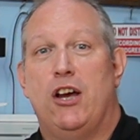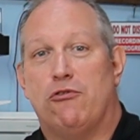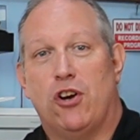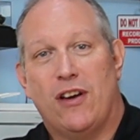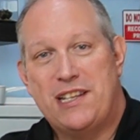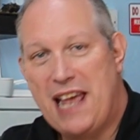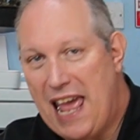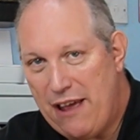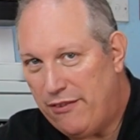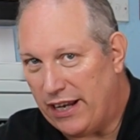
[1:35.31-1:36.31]
relies
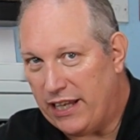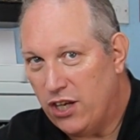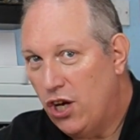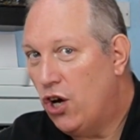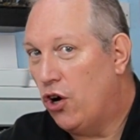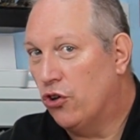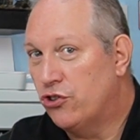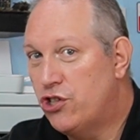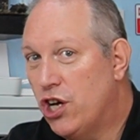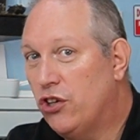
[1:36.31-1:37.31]
heavily on
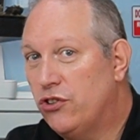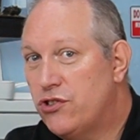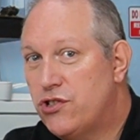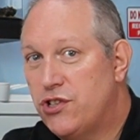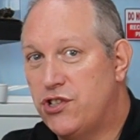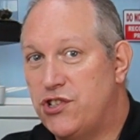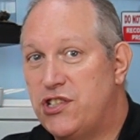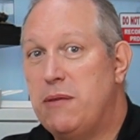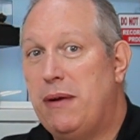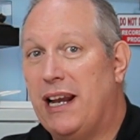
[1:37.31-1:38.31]
chance to
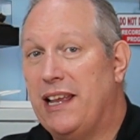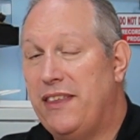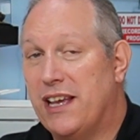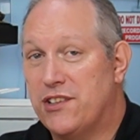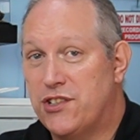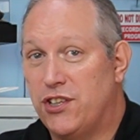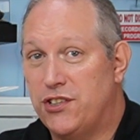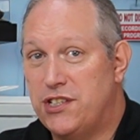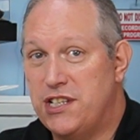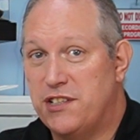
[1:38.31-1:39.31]
simulate the
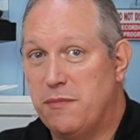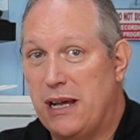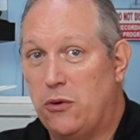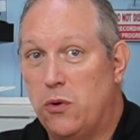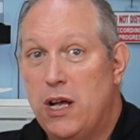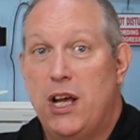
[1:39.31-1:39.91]
uncertainties of battle.